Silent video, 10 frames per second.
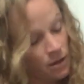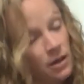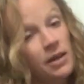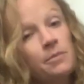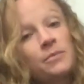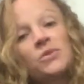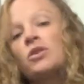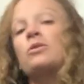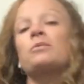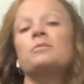Okay,
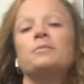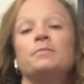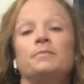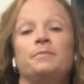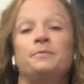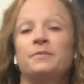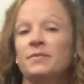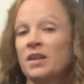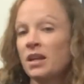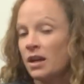so
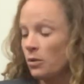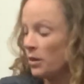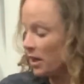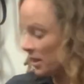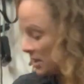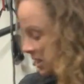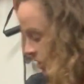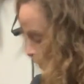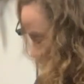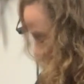I want to
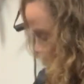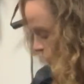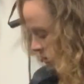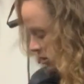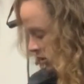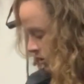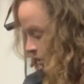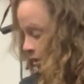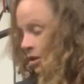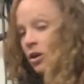continue to
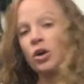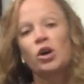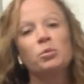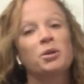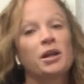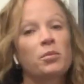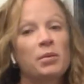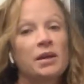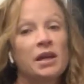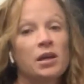open up
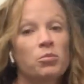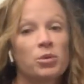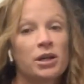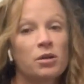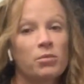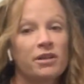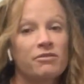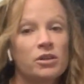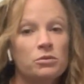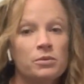and bring
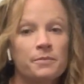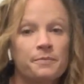blood flow